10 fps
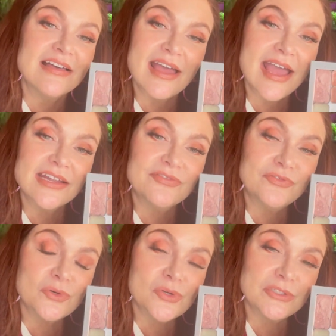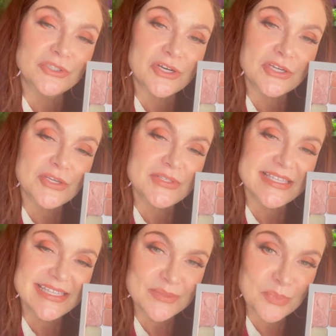and a full look using
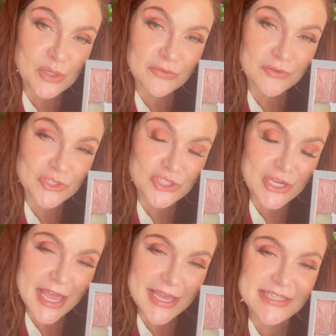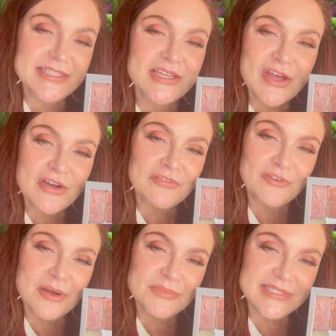these beautiful shades
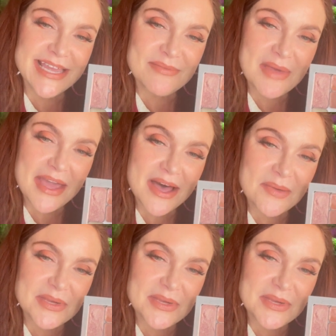from Seint Makeup.